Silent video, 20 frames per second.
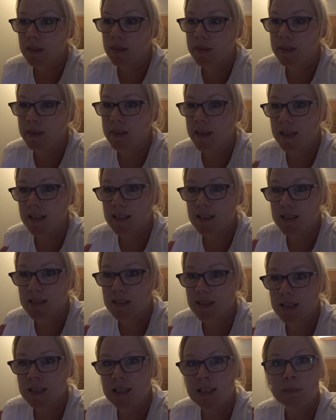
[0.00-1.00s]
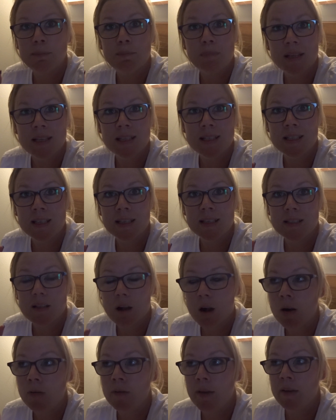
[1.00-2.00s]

this is the busiest I've